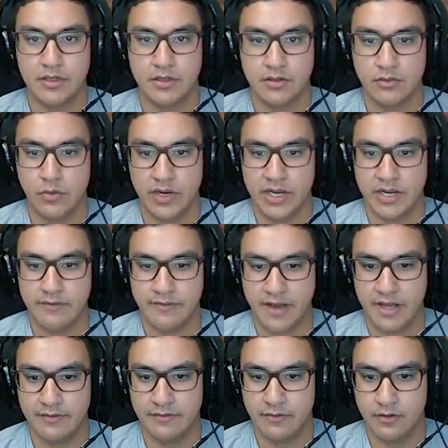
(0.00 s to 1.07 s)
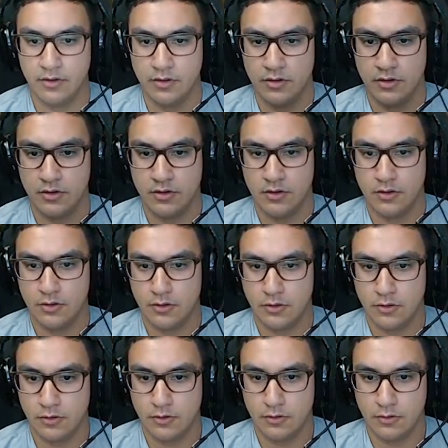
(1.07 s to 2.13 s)
Find that middle
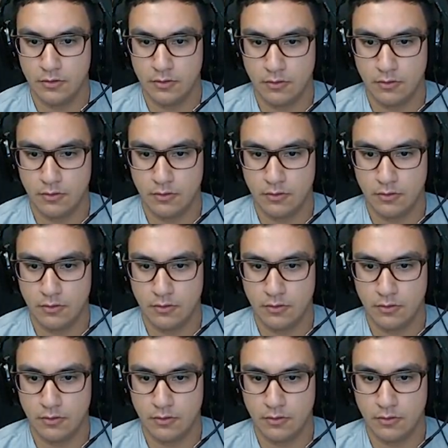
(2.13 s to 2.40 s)
balance